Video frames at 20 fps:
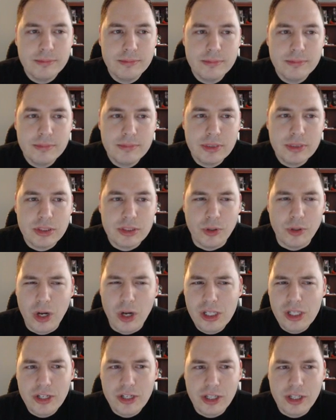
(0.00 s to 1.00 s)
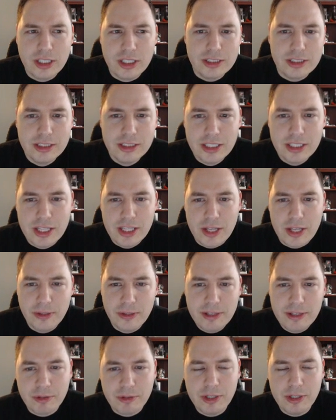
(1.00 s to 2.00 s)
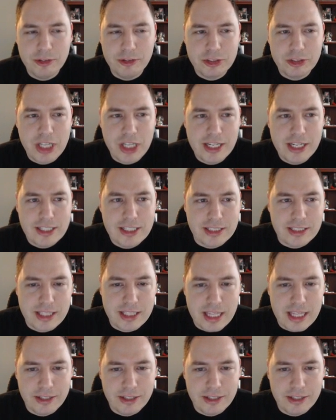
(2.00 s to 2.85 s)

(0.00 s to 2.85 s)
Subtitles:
So all in all, the only real change is